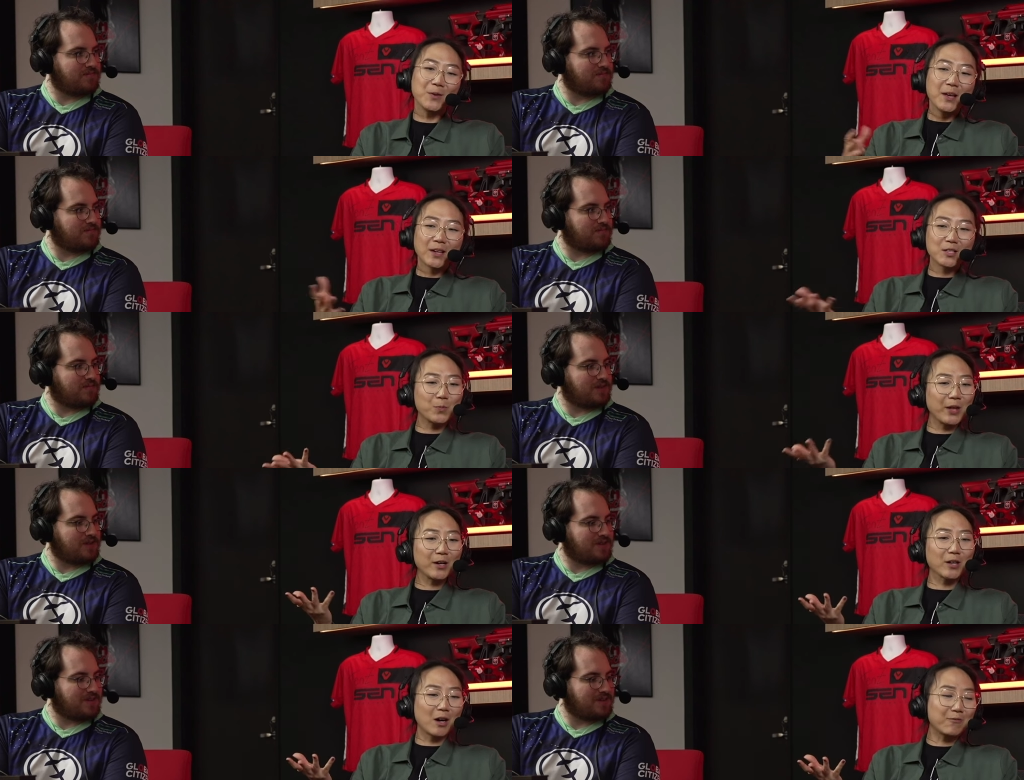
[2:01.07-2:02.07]
Speaker 1: because player
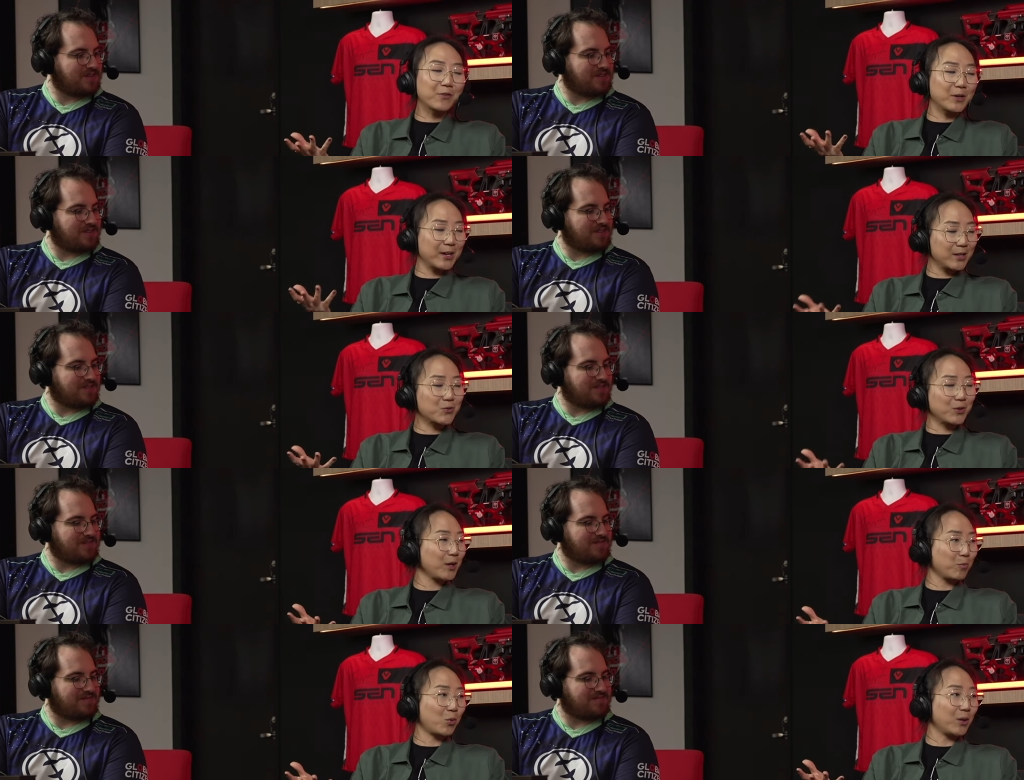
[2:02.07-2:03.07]
comfort is really
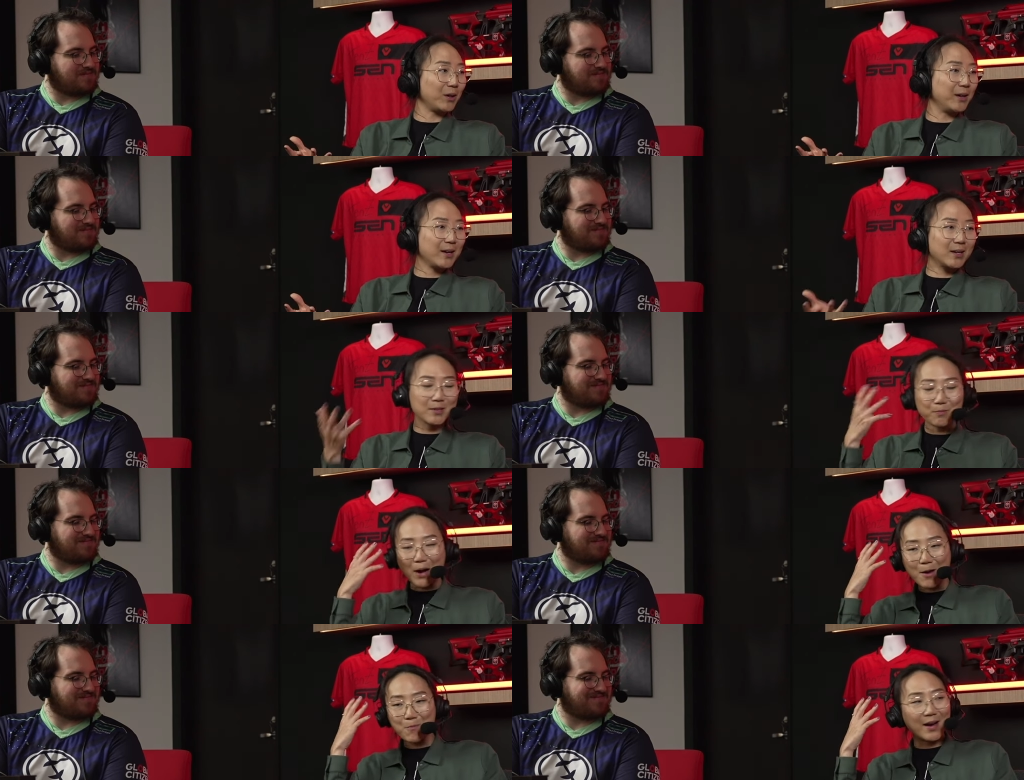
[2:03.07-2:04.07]
important. Because in sure.
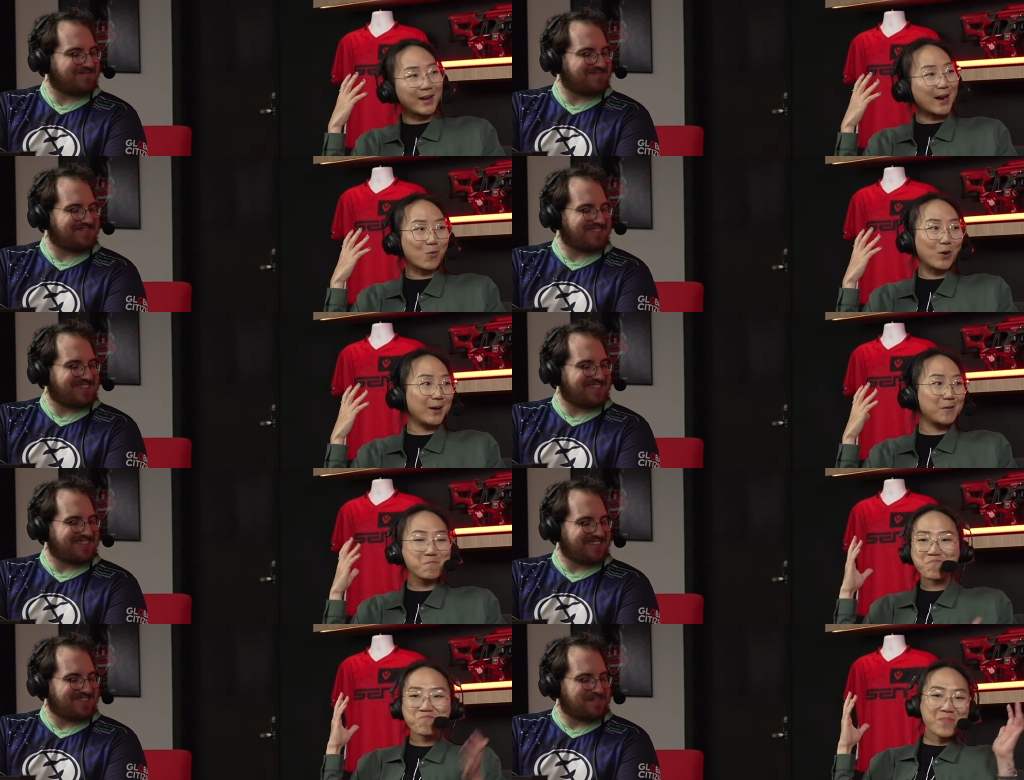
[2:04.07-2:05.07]
my mind, I want to
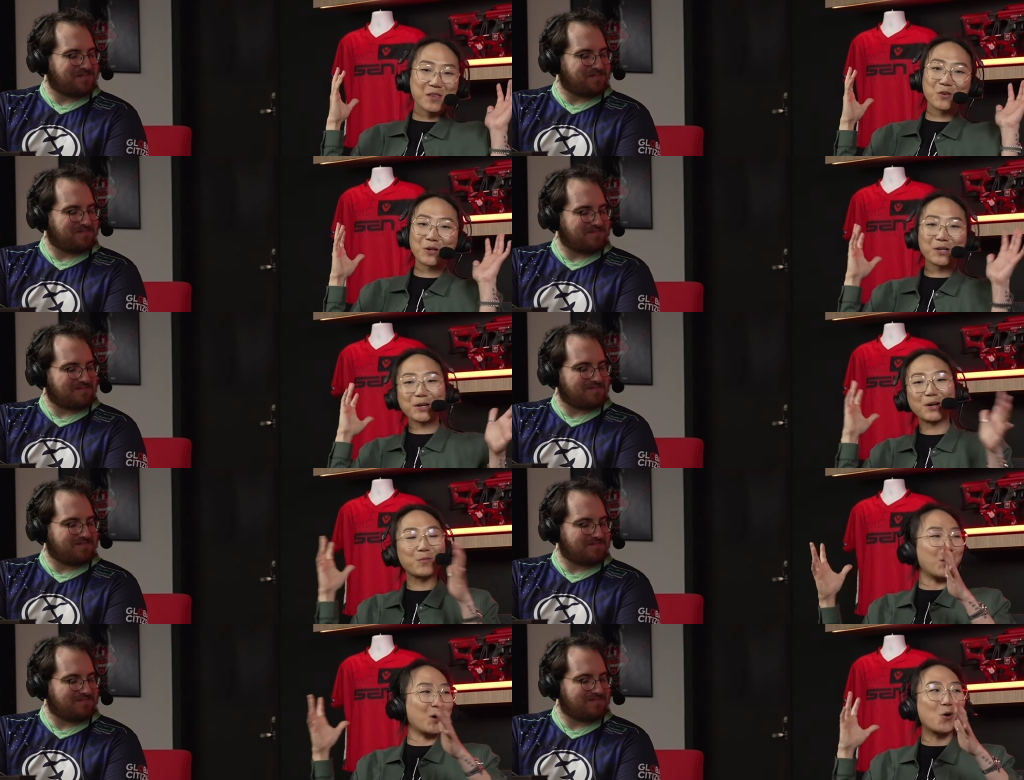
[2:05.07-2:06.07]
you know, cook up
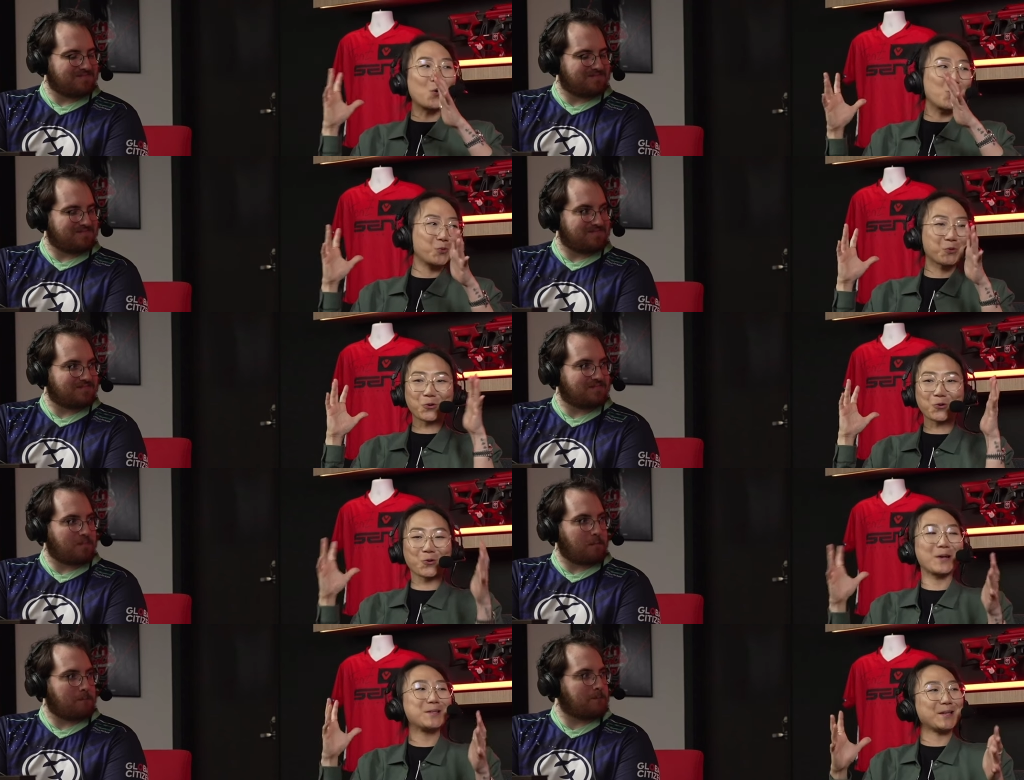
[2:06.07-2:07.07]
a whole
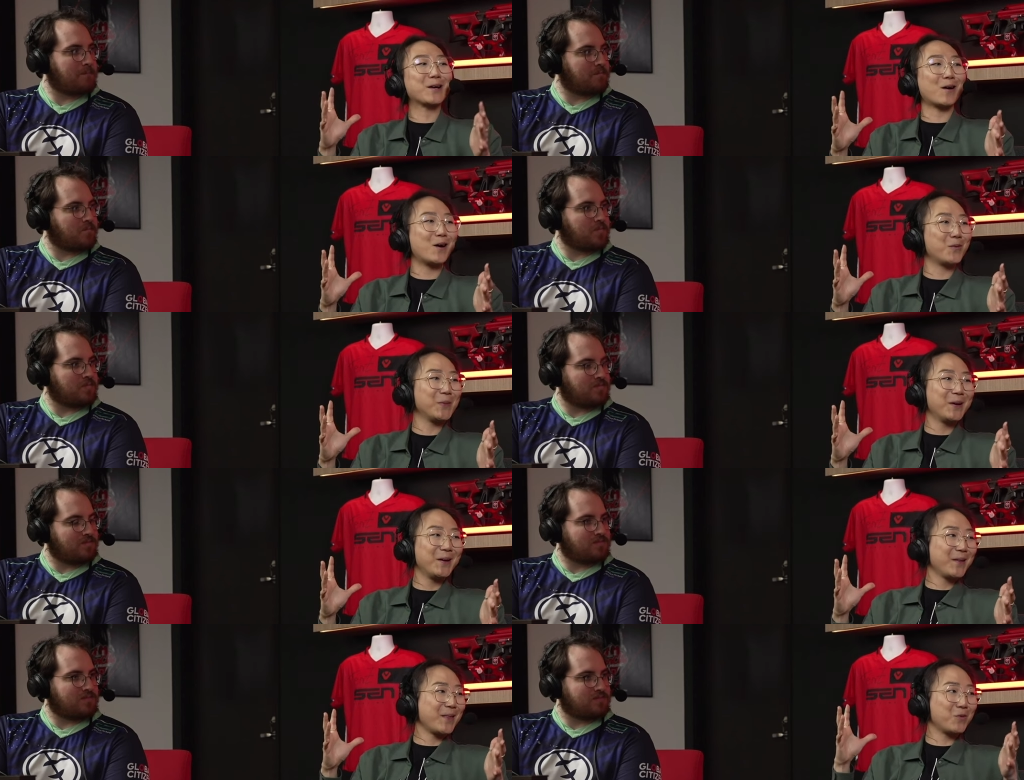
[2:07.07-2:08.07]
crazy comp.
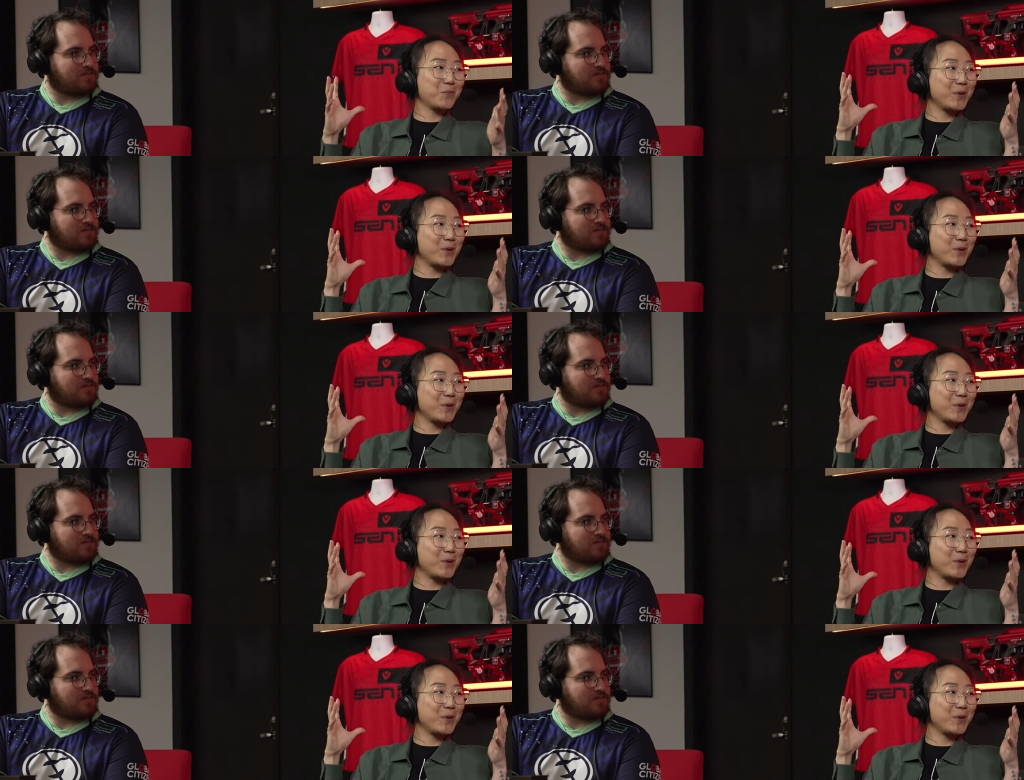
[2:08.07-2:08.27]
Yeah. That would be